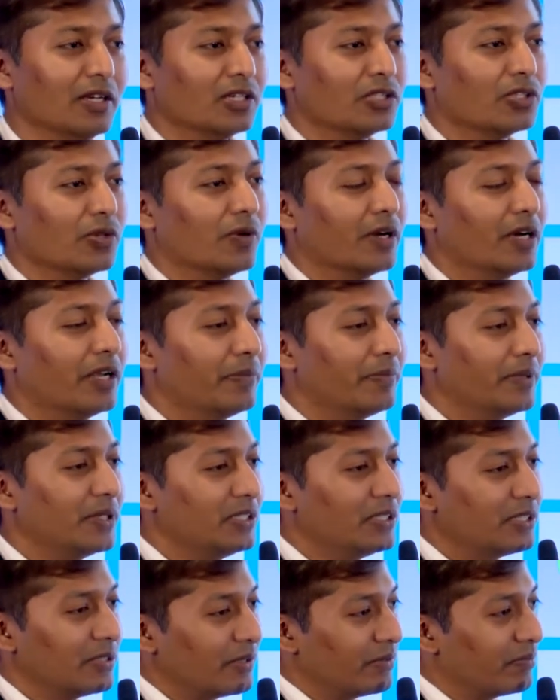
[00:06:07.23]
So what
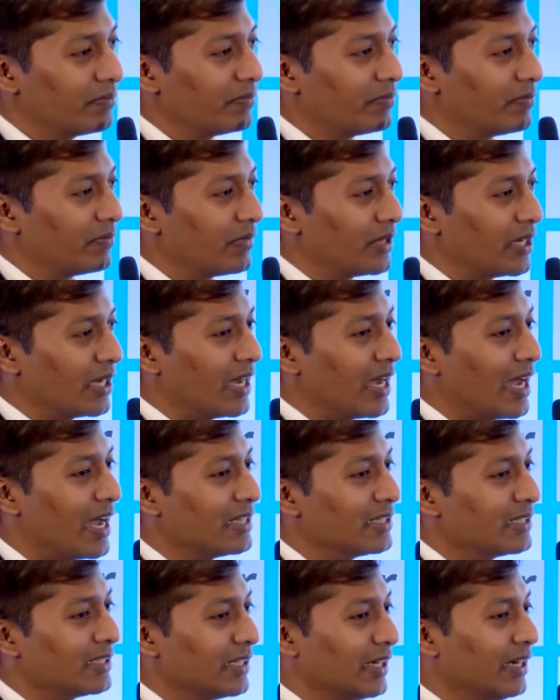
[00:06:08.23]
happens,
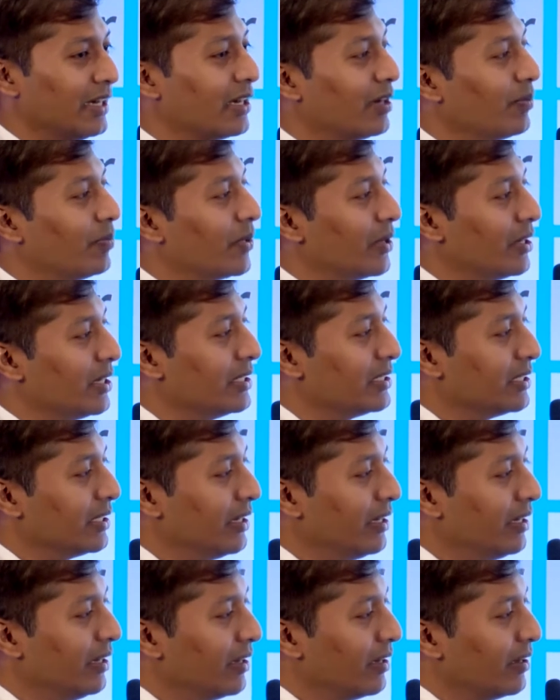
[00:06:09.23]
as a central
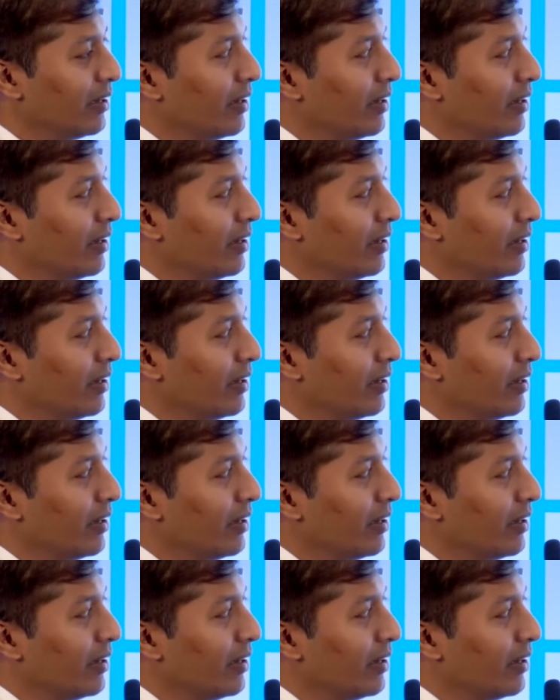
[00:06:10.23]
policy,